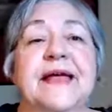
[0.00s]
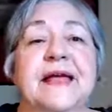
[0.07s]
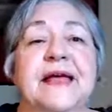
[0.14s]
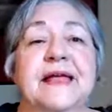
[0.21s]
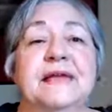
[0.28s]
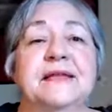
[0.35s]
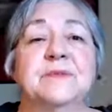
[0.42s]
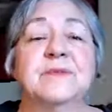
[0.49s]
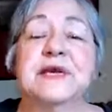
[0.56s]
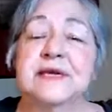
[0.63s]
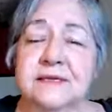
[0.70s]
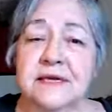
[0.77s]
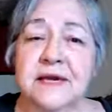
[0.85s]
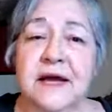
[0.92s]
In the
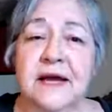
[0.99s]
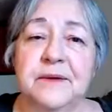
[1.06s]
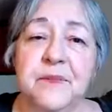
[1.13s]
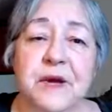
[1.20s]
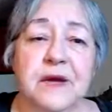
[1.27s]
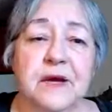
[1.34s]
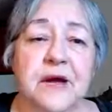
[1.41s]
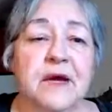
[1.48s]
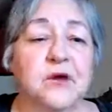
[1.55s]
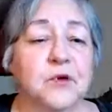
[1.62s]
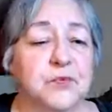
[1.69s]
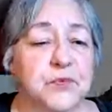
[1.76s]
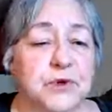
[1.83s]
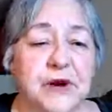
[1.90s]
meantime, I
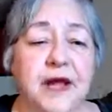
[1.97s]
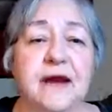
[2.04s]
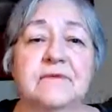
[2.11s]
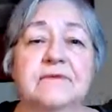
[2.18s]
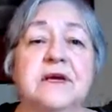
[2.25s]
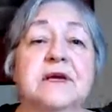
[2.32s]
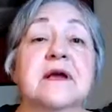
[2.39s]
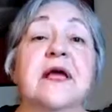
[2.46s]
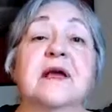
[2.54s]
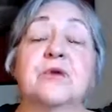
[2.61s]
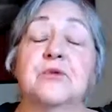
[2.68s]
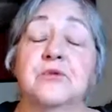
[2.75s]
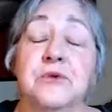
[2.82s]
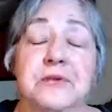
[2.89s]
hope you're having
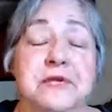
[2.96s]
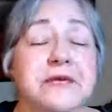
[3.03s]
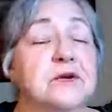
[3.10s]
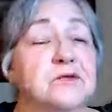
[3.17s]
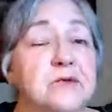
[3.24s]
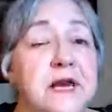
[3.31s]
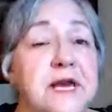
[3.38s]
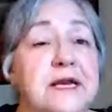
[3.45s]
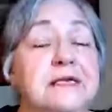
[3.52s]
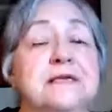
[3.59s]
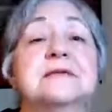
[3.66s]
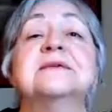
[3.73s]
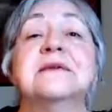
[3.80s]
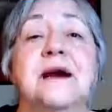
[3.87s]
a really
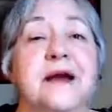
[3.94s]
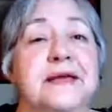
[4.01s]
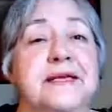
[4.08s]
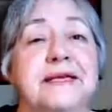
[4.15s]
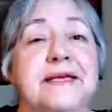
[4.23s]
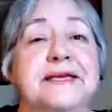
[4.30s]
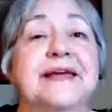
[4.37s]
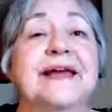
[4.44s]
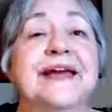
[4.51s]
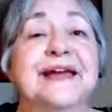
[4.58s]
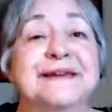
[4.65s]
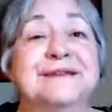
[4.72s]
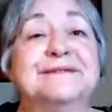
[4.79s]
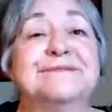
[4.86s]
great Iny
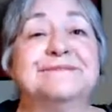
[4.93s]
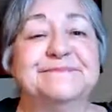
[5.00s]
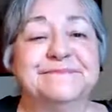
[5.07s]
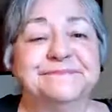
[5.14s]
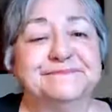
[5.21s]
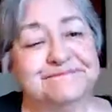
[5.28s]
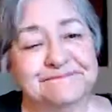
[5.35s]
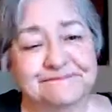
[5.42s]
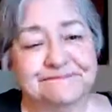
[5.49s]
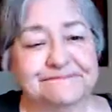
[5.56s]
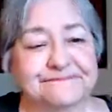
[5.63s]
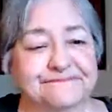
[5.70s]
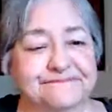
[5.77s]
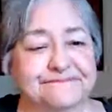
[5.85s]
day.
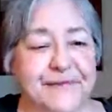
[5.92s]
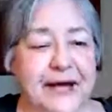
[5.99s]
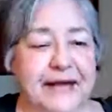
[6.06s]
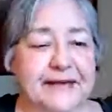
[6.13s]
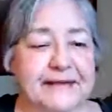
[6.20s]
Bye.